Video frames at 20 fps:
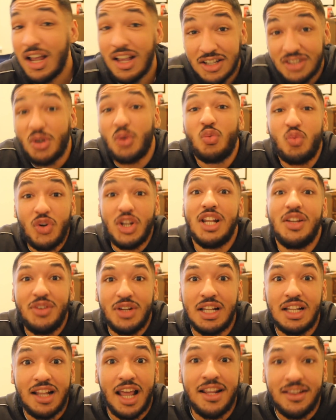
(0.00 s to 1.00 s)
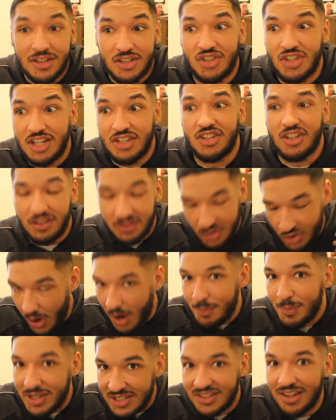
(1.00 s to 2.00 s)
So really, really late in the season. So
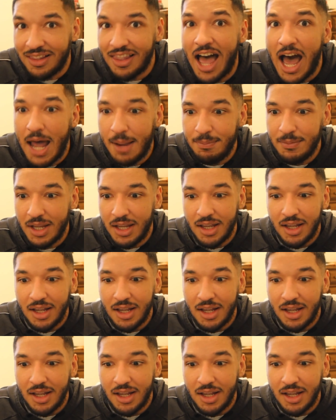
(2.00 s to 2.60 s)
I missed a lot.